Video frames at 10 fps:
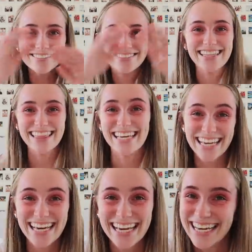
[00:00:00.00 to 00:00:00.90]
what
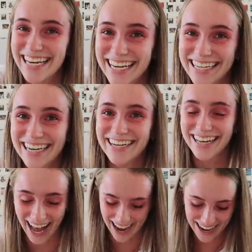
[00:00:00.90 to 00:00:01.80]
the heck?
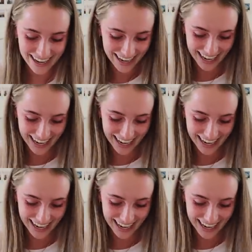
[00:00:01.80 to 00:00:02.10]
Okay,